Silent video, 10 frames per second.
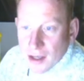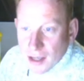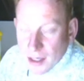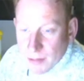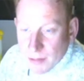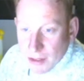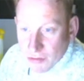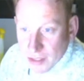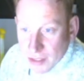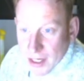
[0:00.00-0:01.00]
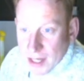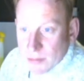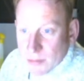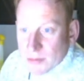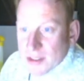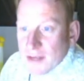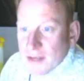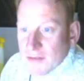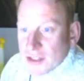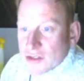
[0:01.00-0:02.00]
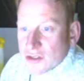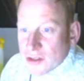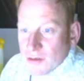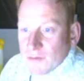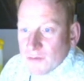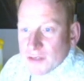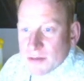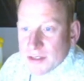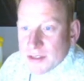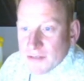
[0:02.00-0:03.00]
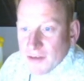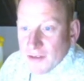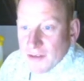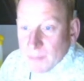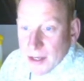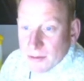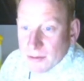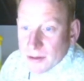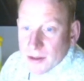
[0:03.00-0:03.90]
had about 3 cables and they've each sold for £25.